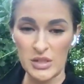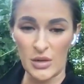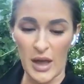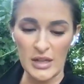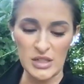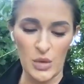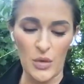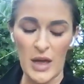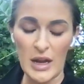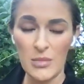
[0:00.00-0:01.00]
Okay. So
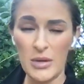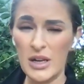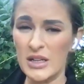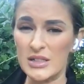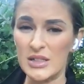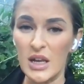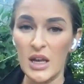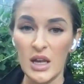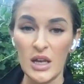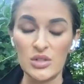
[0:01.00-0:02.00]
if anybody is
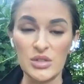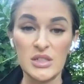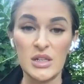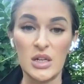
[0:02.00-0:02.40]
interested